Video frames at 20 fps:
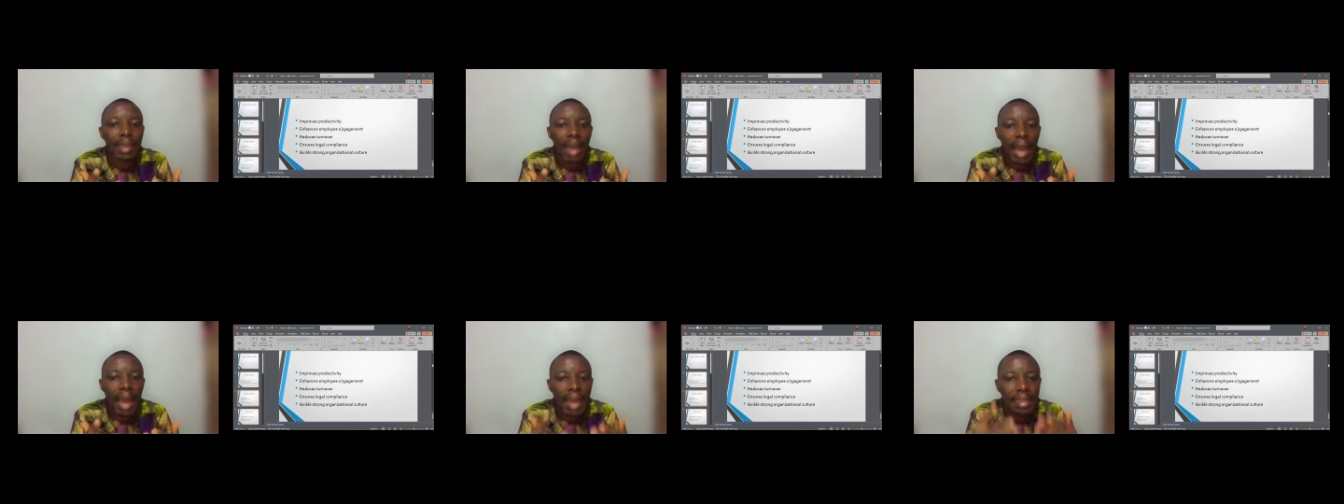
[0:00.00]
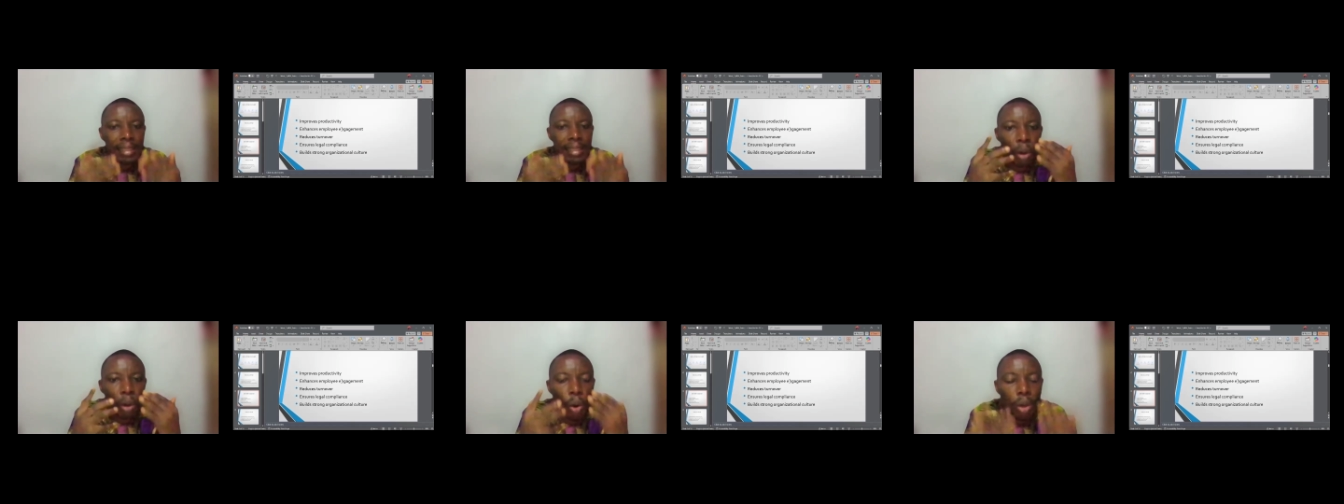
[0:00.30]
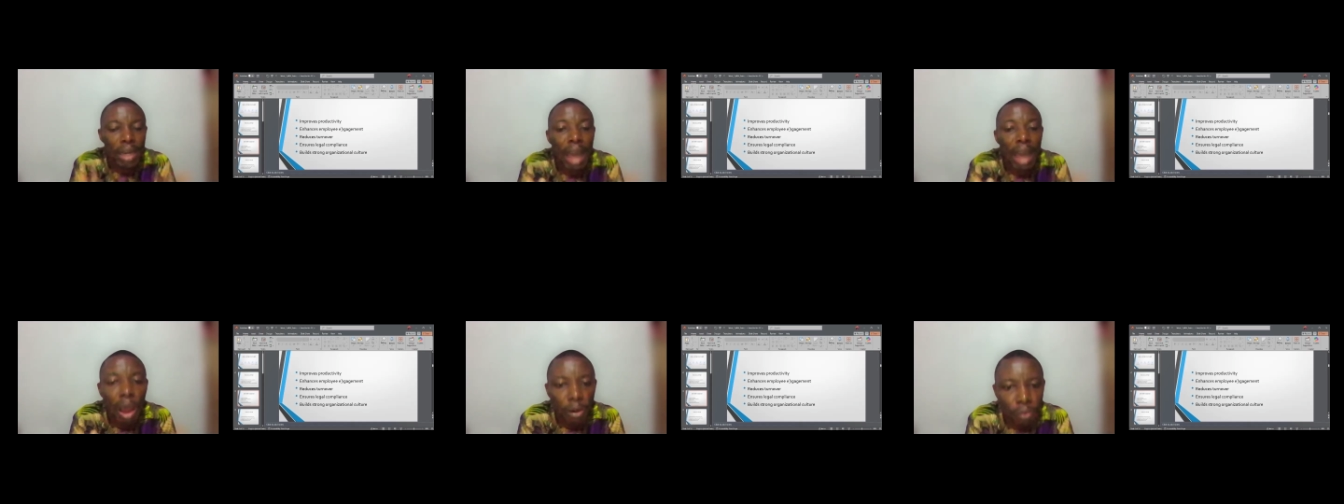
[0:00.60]
as a
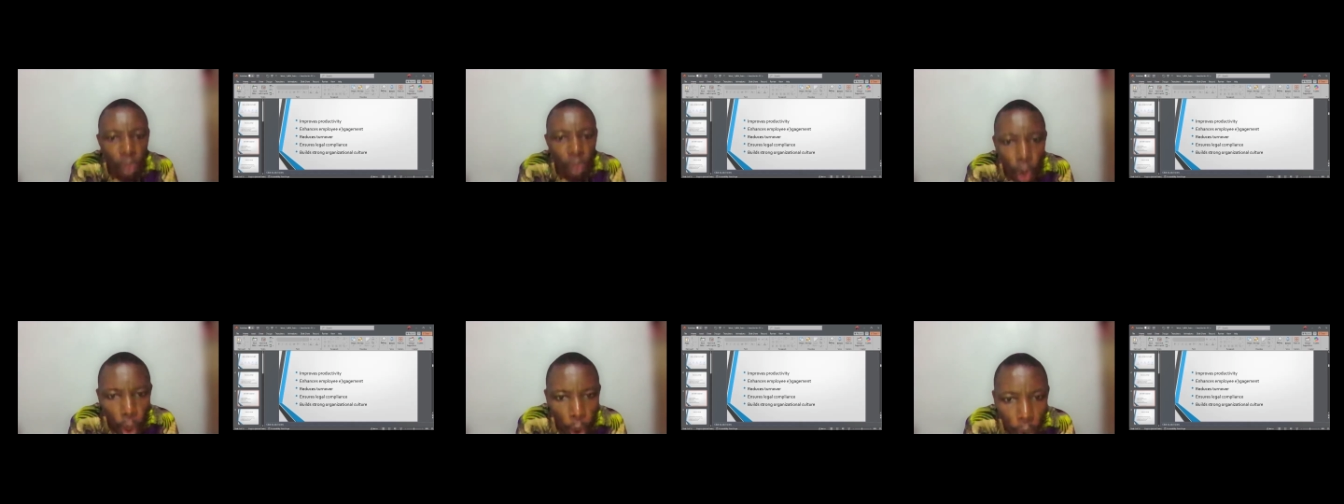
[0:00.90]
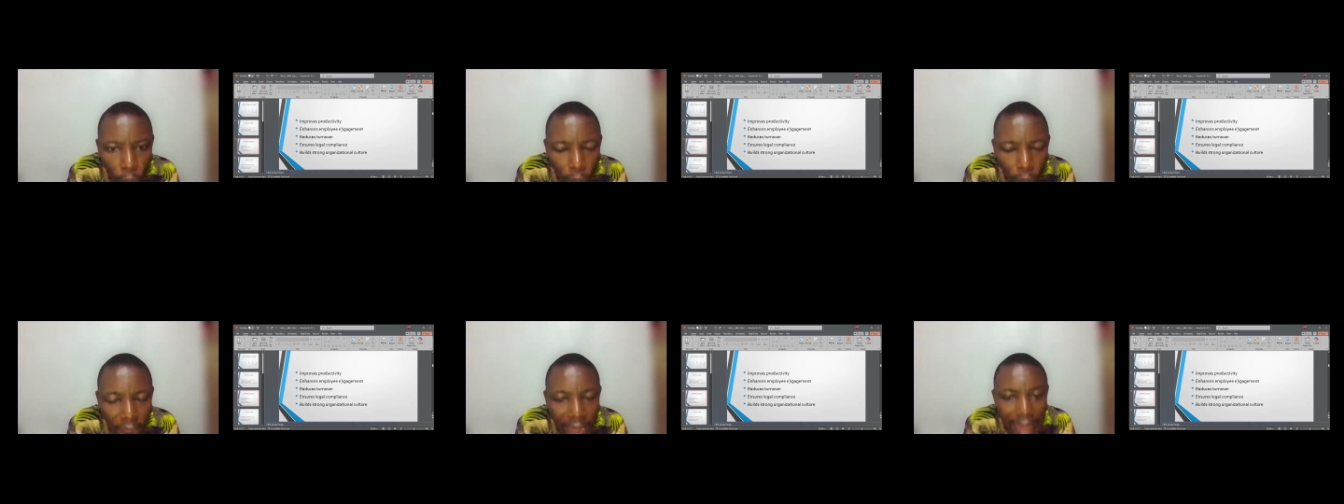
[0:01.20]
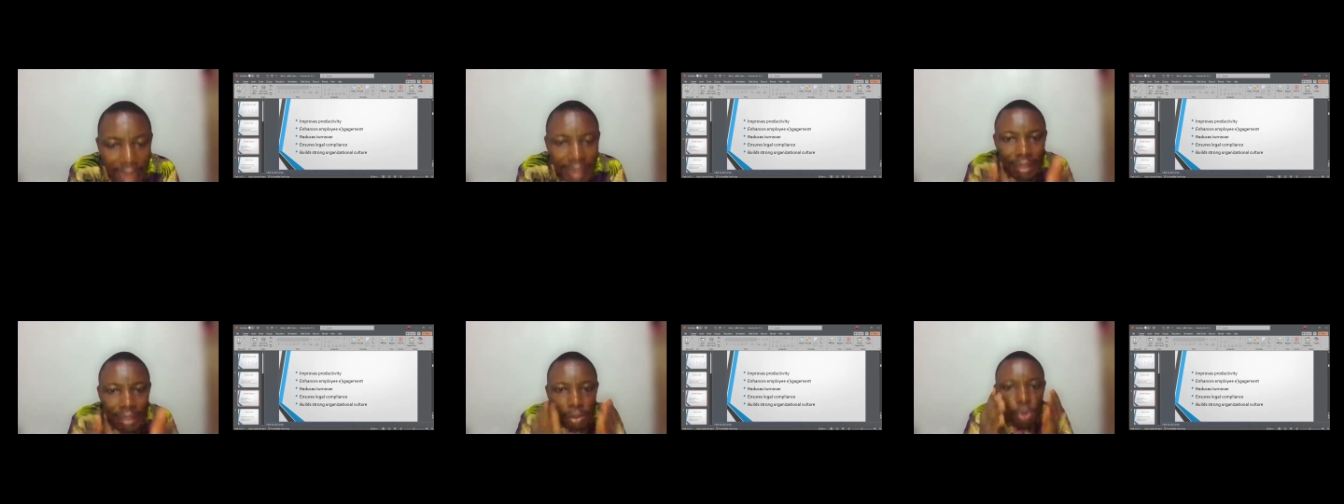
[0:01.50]
holder of law
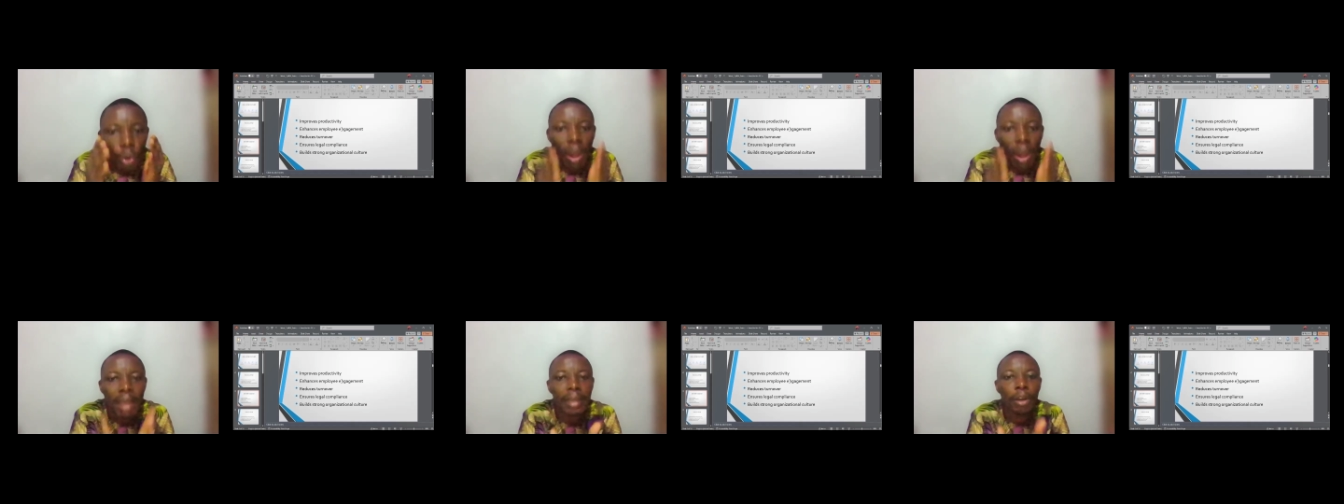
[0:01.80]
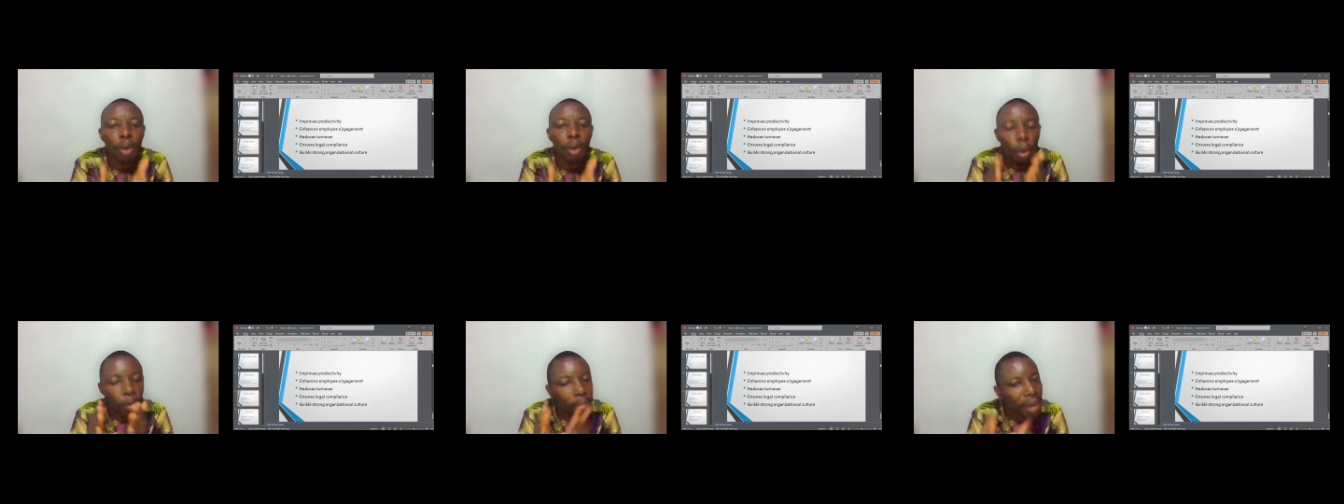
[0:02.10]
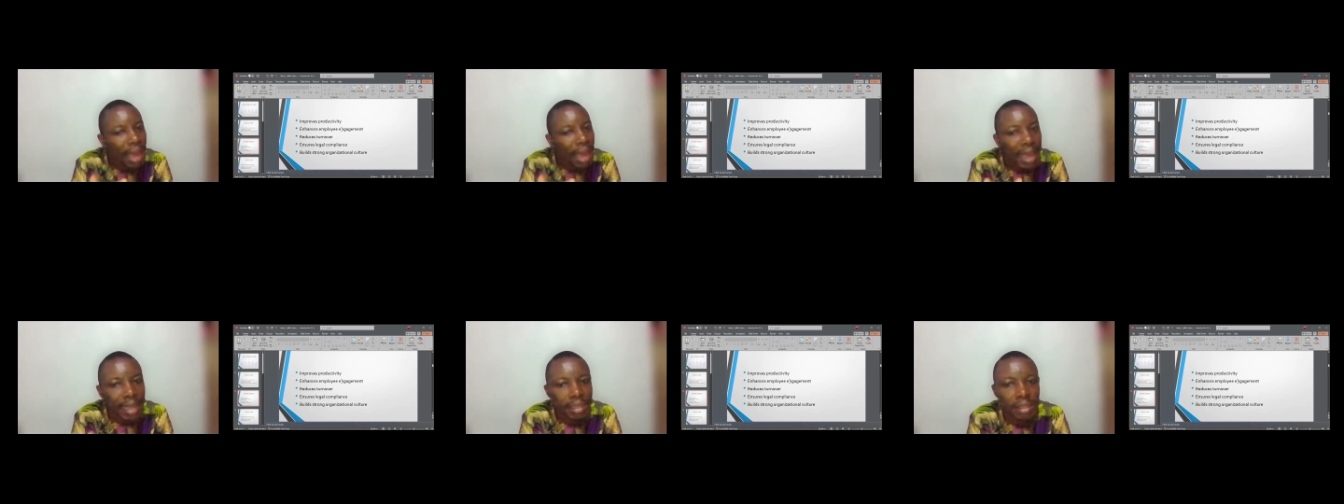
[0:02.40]
and you are in
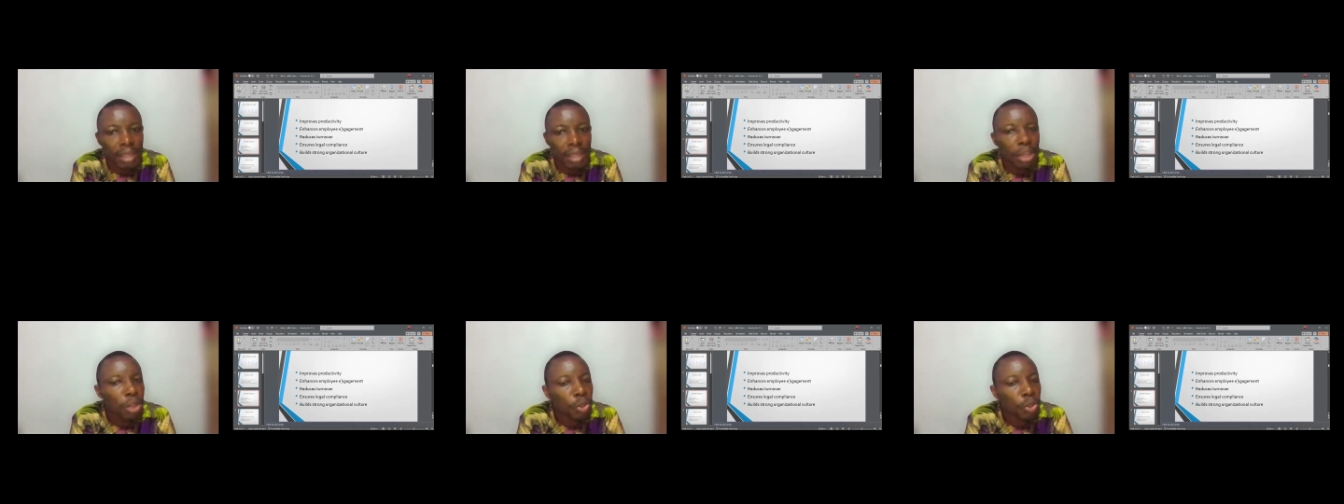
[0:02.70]
compliance,